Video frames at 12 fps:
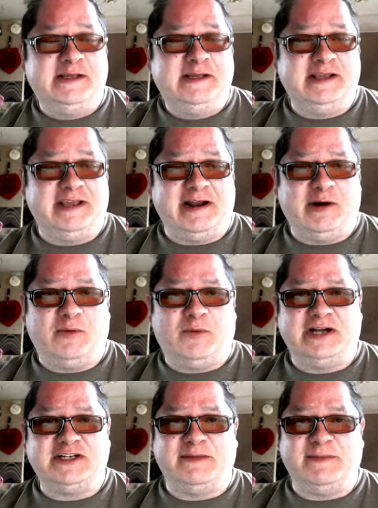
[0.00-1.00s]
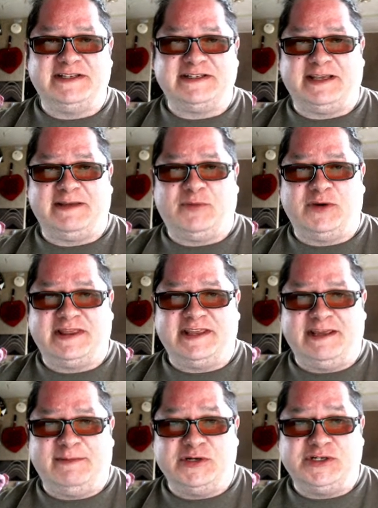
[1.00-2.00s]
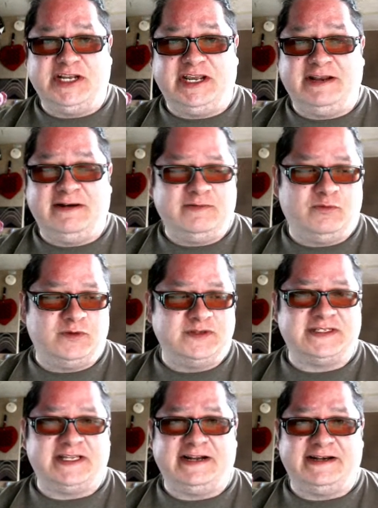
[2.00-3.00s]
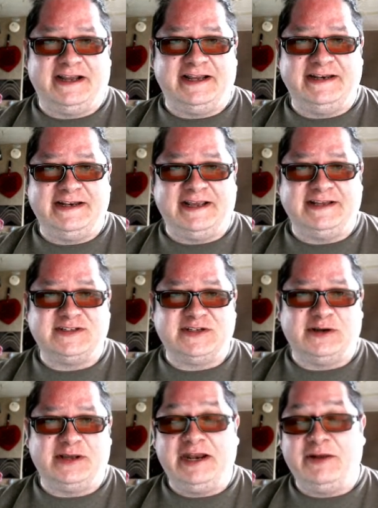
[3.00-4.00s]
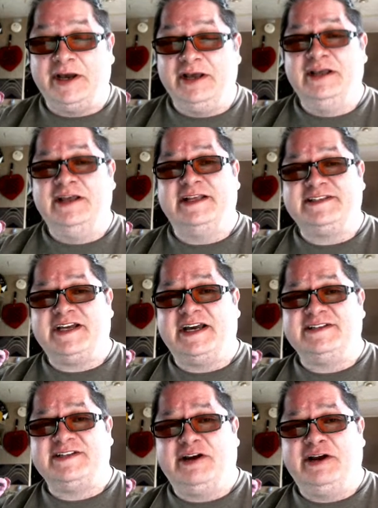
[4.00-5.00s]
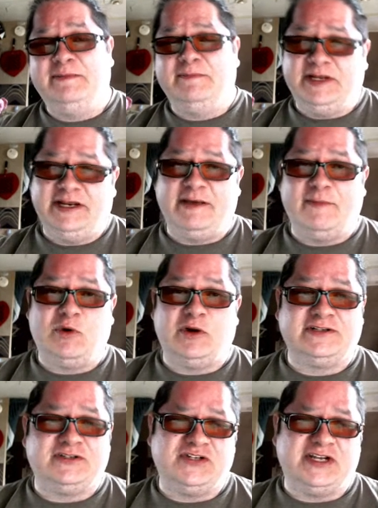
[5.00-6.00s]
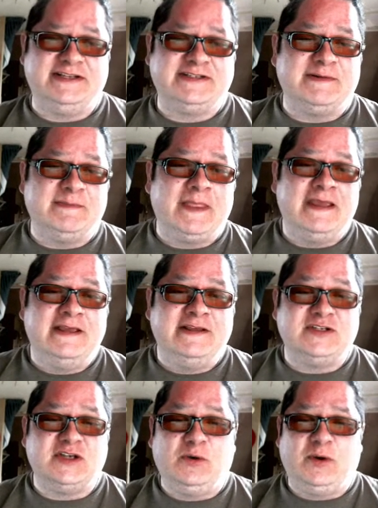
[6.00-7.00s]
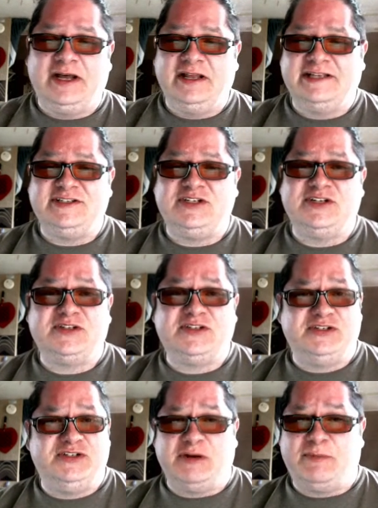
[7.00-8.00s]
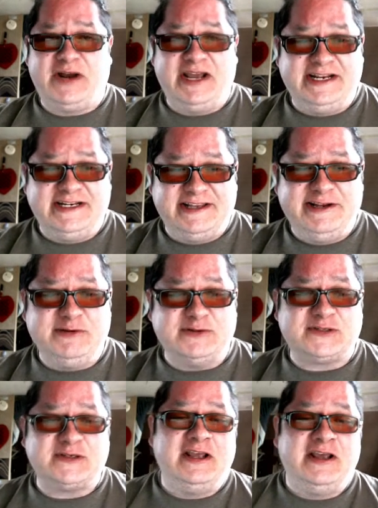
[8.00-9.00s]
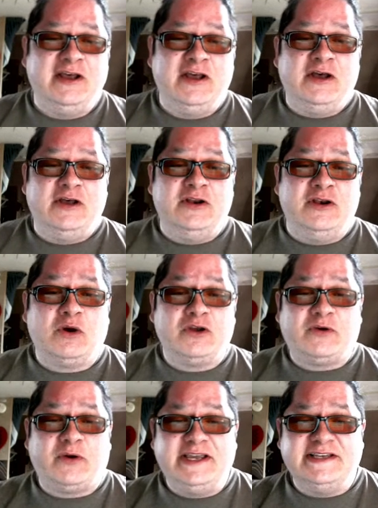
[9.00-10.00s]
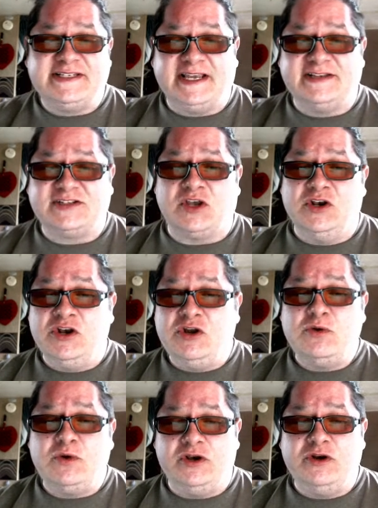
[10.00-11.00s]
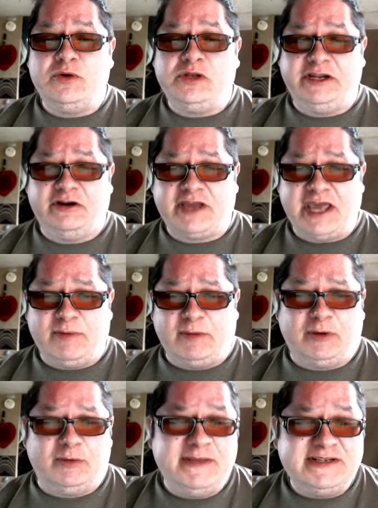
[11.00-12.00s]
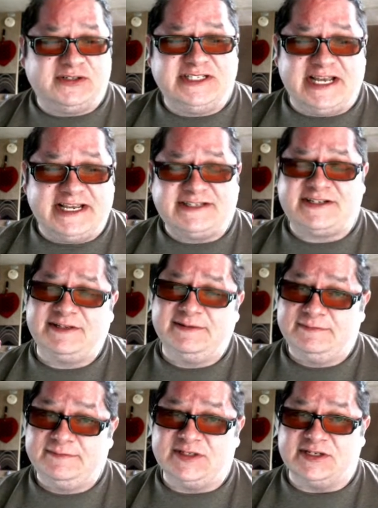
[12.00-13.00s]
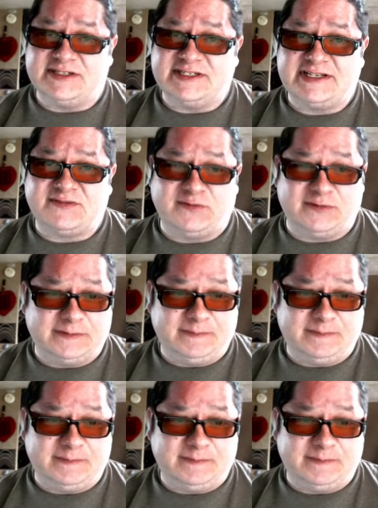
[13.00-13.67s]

watching me sleep with the machine was like night and day. So anyway, that's kind of scary. Need to get more exercise. So let's just jump right into the news. North Korea says new nuclear-capable missile test successful.